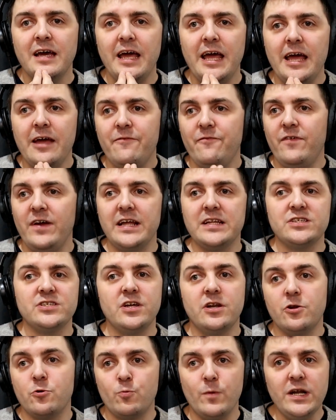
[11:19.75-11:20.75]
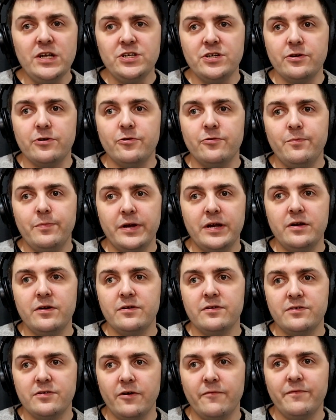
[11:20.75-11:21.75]
if it's an original,
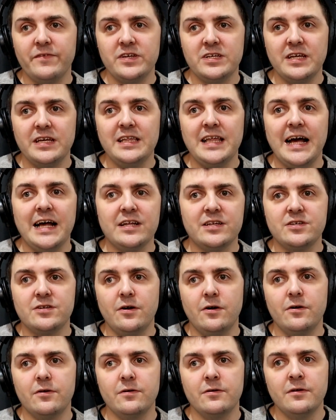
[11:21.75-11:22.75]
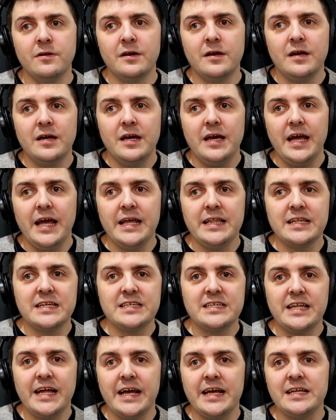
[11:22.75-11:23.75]
because obviously that song in the
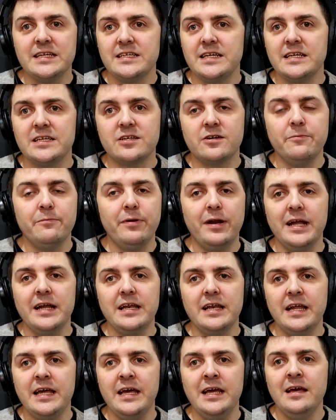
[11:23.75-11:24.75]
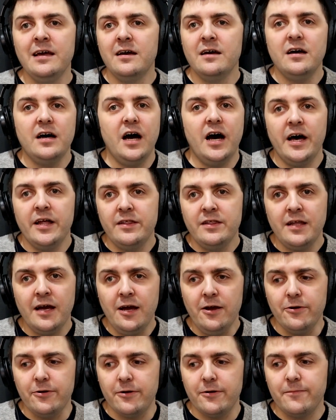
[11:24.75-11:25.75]
States is completely
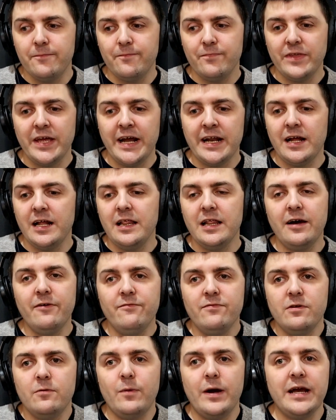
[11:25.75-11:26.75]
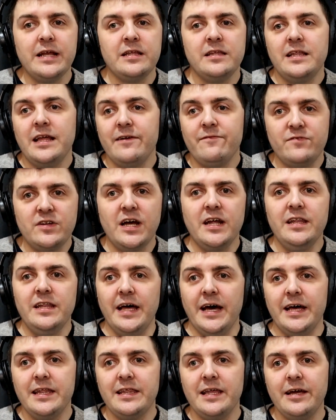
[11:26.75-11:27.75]
unknown. And I love the way that they've done
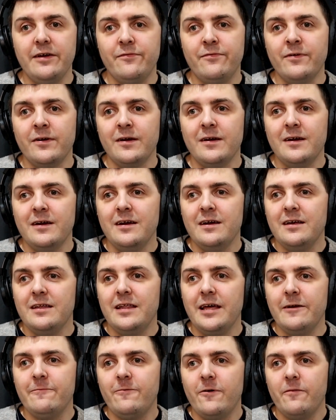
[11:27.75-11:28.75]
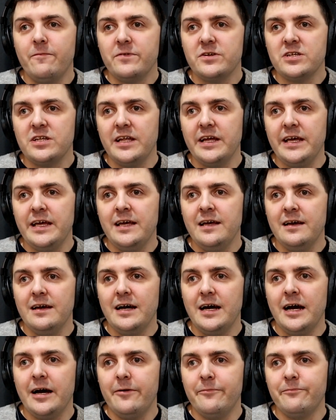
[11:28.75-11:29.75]
that. They've obviously
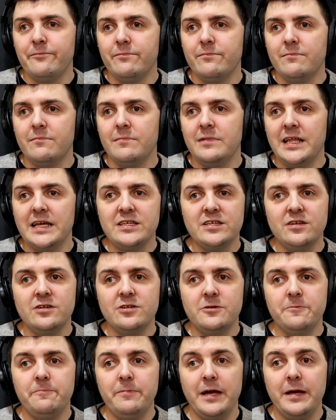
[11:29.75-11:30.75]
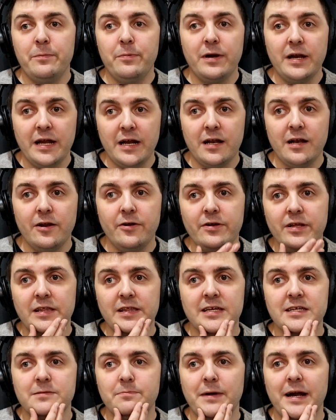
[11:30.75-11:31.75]
listened to people, including
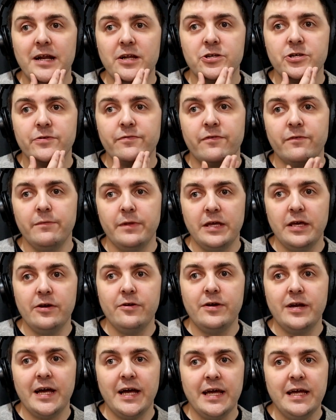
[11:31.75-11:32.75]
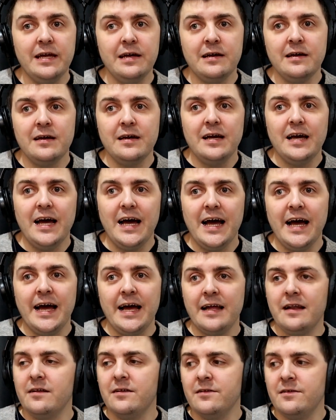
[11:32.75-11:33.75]
this manager from the UK,
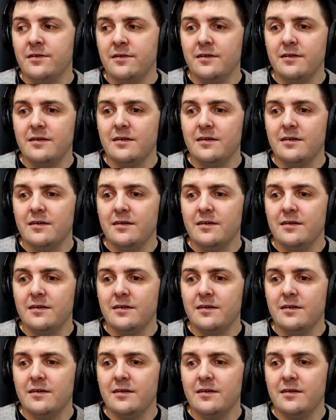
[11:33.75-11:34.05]
and